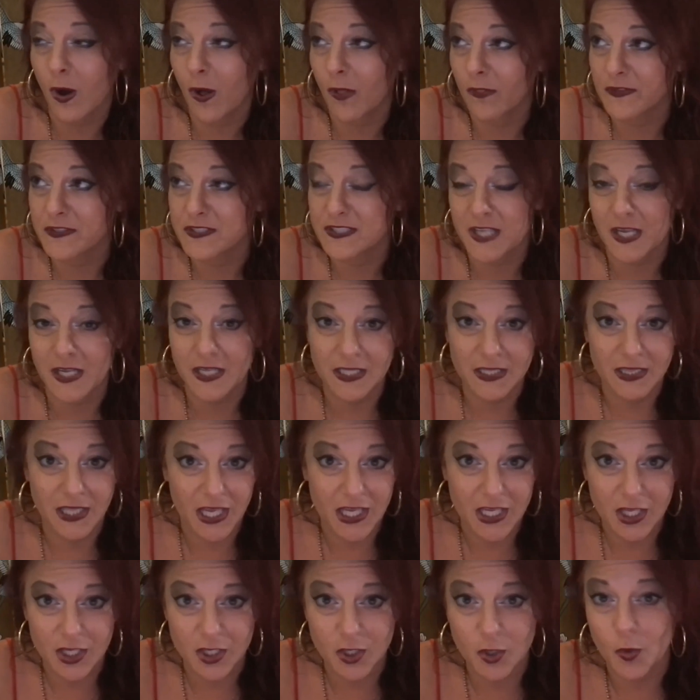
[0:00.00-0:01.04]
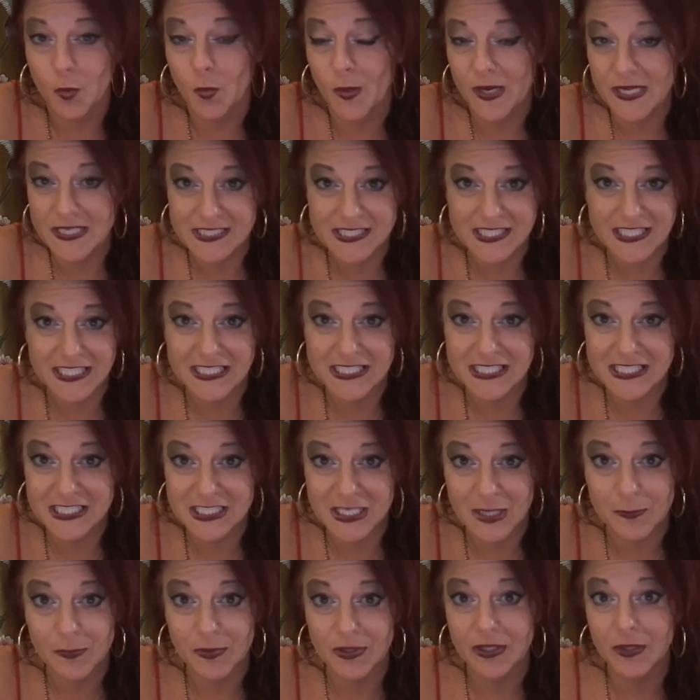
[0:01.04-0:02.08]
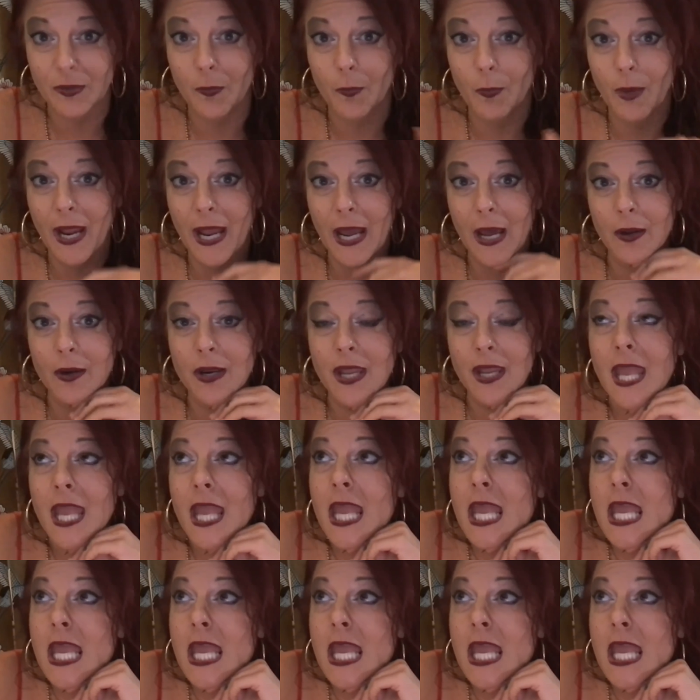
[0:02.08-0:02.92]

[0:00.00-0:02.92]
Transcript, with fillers: all of a sudden like you're wasted and stumbling around down